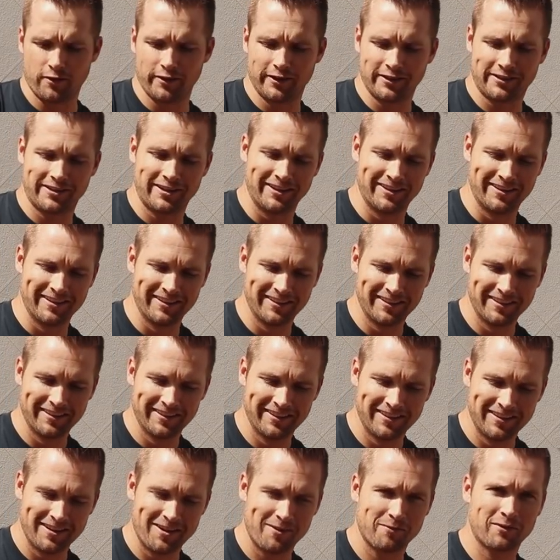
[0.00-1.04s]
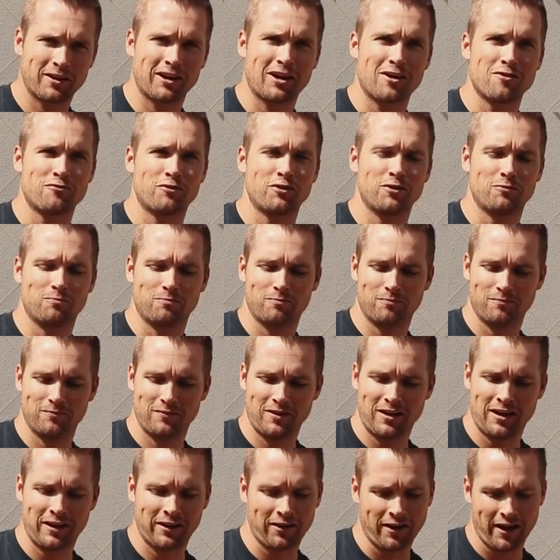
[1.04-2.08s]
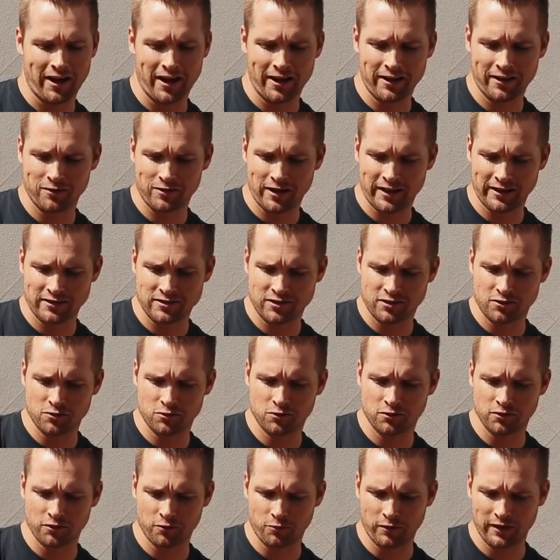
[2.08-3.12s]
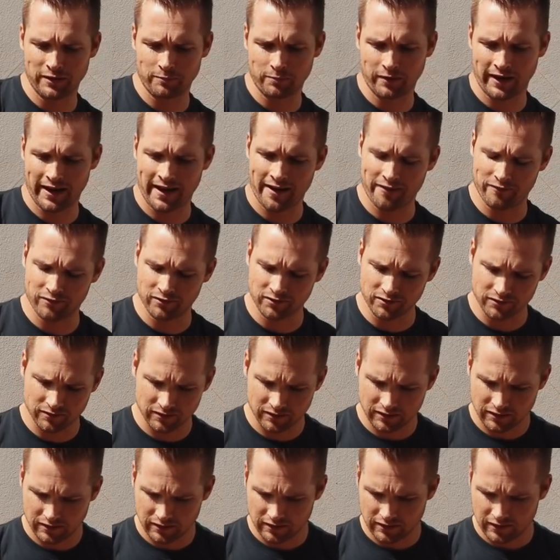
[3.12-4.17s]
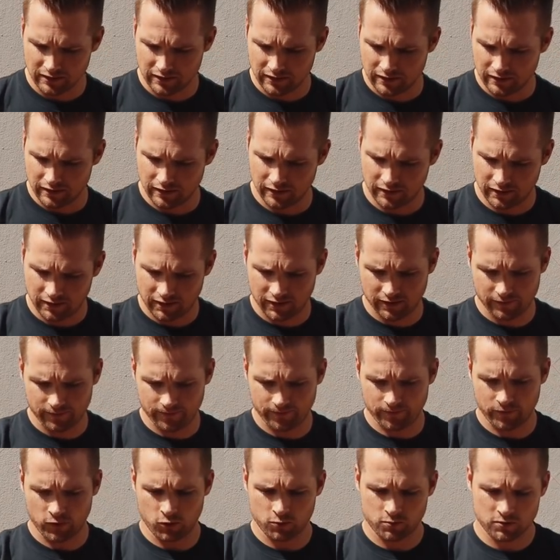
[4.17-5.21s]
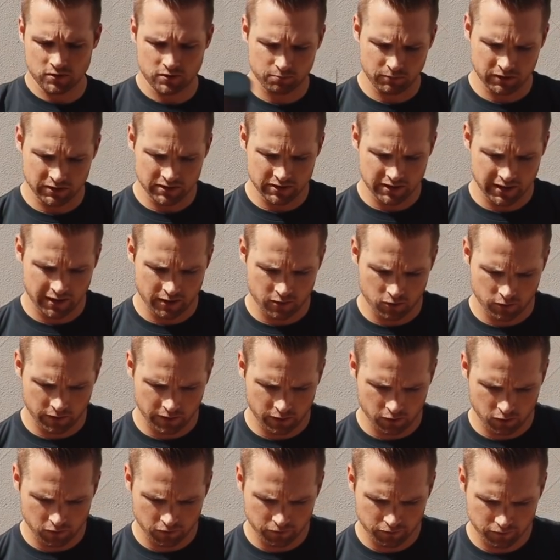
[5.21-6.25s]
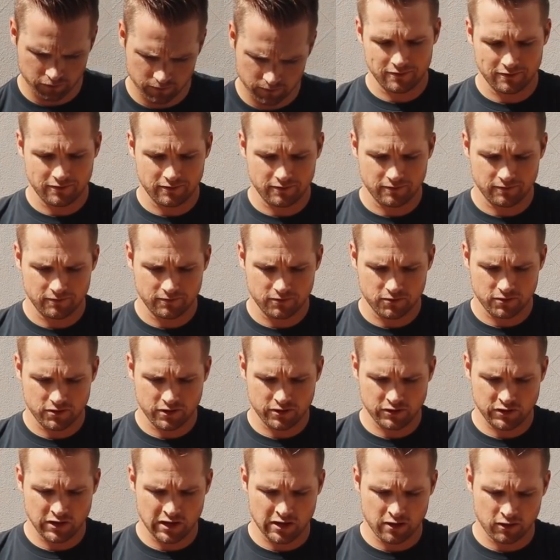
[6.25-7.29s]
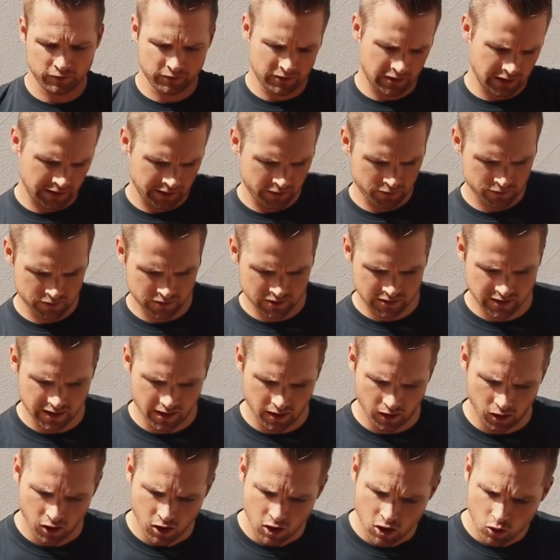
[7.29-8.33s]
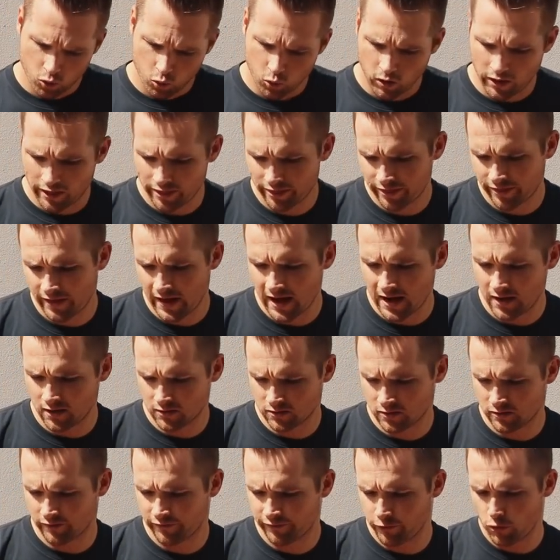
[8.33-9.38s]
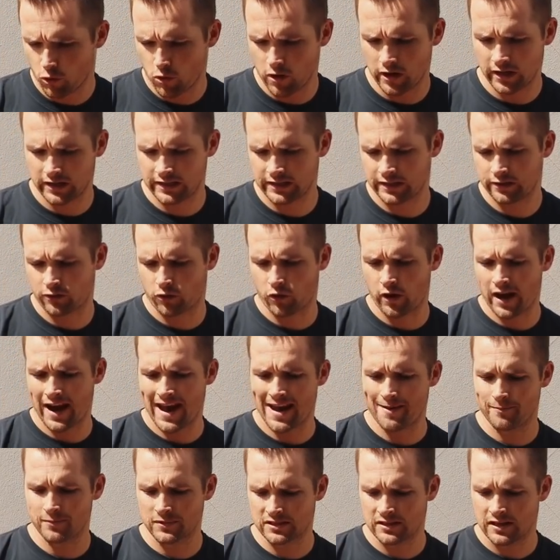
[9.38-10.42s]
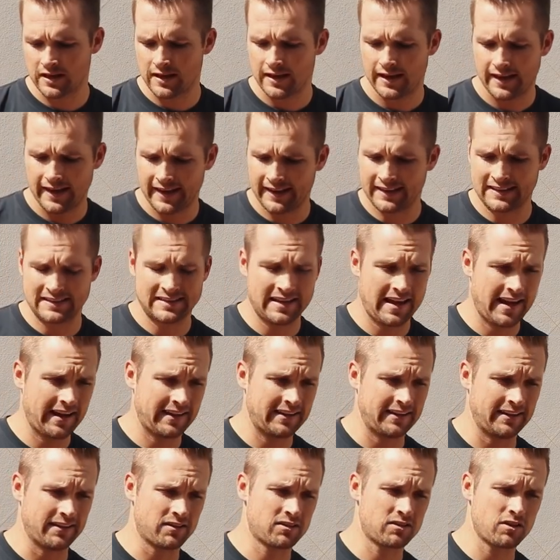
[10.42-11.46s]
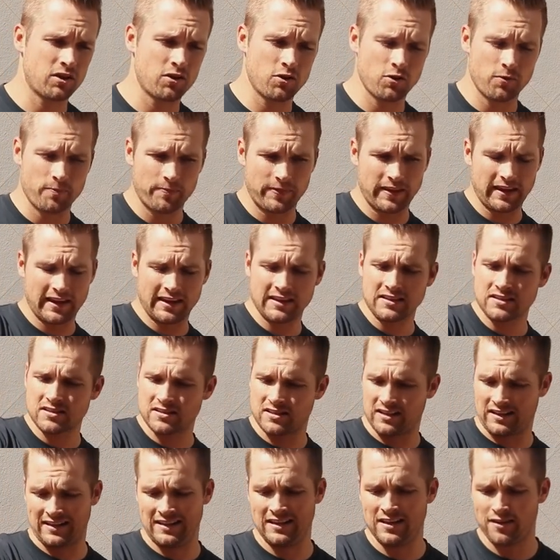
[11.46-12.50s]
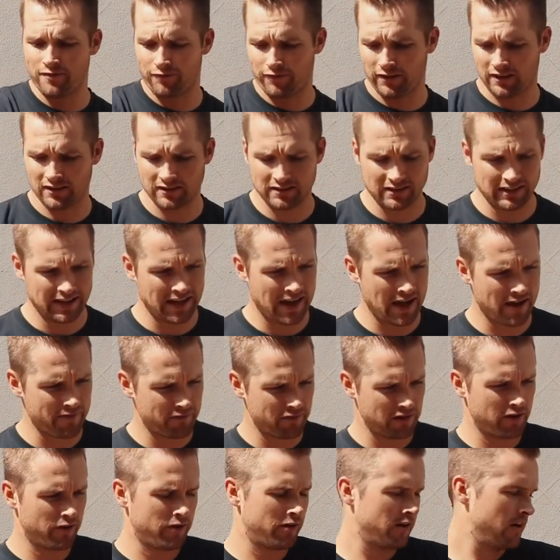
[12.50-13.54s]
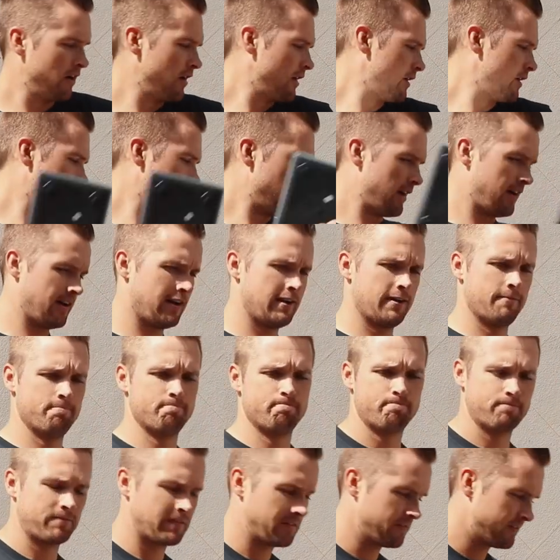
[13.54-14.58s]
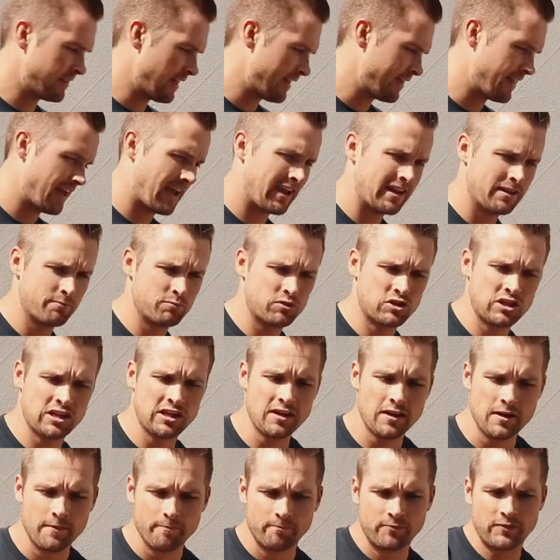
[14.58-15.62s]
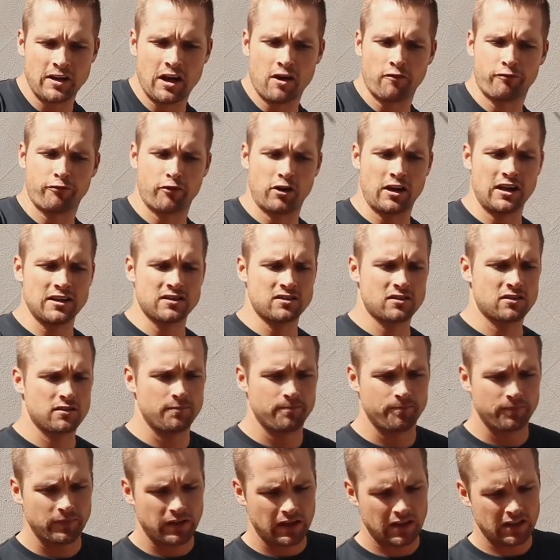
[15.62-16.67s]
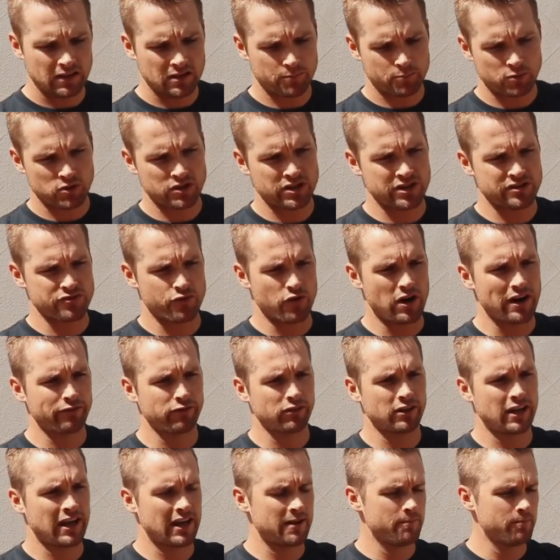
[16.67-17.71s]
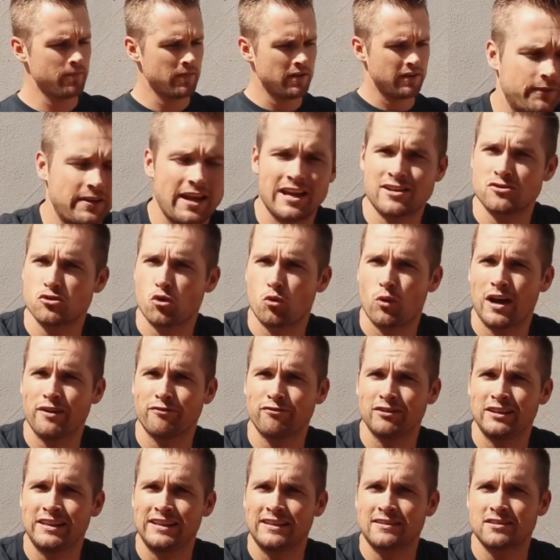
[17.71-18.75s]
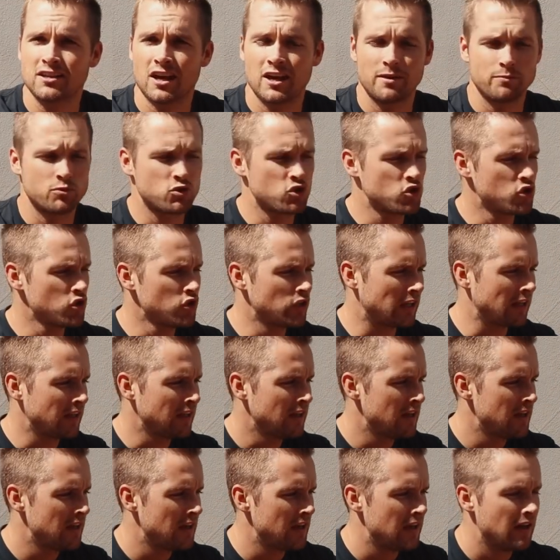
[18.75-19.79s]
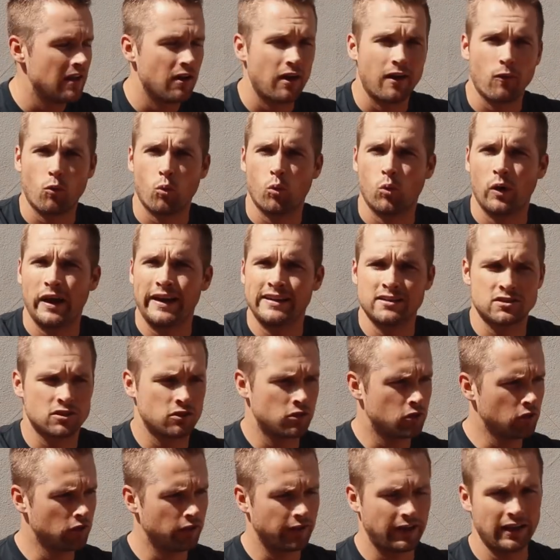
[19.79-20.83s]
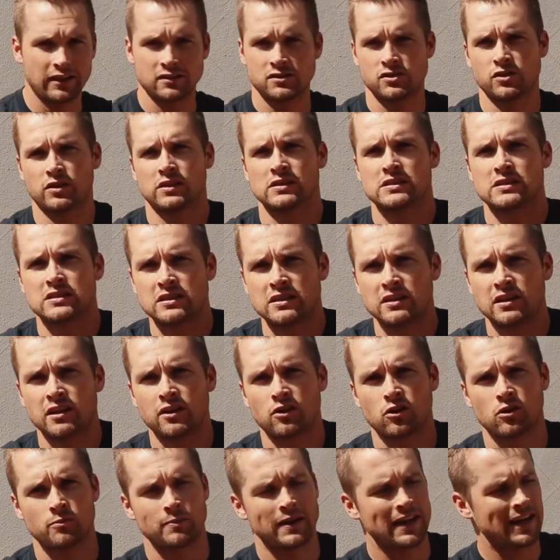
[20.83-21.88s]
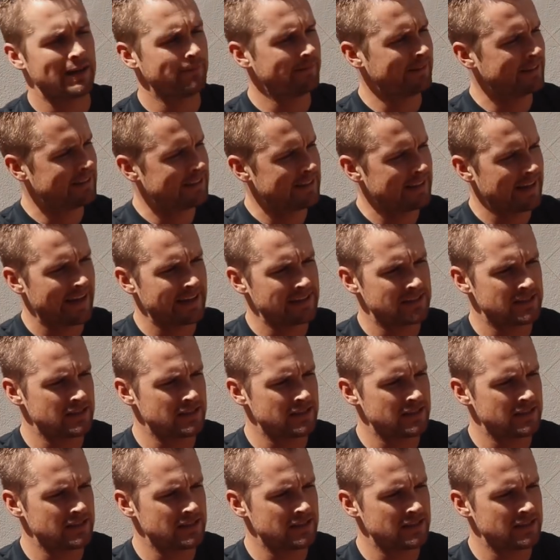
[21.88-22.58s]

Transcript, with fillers: on it. I'm going to go for, okay, I could actually Google the weight, but I haven't. Oops, my scale went off. Shows you how often I use the scale. 1,400 grams exactly. So it's significantly heavier than AMG. Now for us, in the precision rifle game, National Rifle League type shooting, weight is good. As you can see here on my MDT